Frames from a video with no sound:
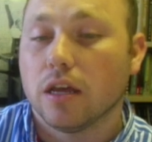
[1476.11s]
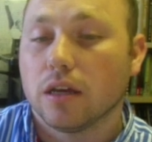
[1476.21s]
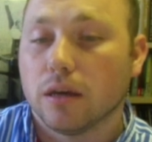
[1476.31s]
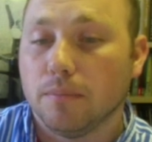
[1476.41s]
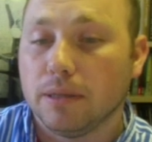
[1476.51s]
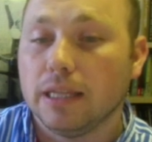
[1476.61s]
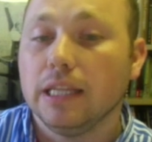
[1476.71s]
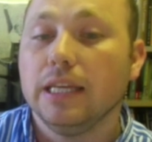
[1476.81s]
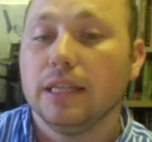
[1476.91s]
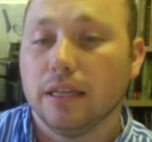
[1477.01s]

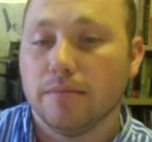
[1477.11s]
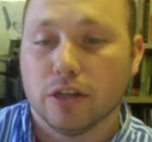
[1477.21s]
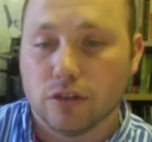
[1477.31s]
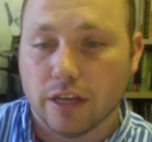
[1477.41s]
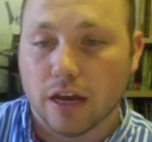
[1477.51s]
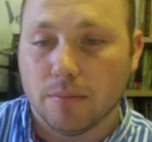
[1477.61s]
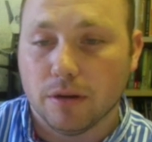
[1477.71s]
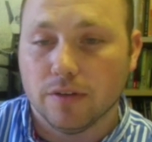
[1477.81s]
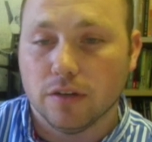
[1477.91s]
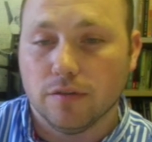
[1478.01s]
completely measure the output
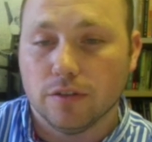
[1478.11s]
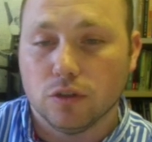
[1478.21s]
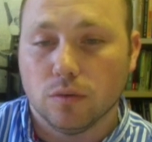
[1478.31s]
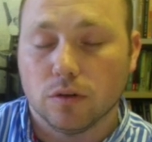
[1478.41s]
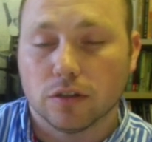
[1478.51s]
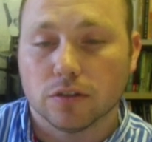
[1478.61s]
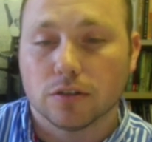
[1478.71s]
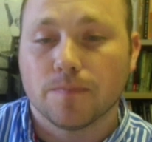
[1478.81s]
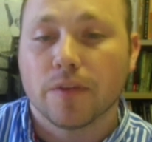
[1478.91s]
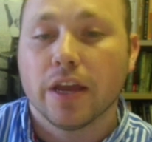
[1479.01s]
of individual workers,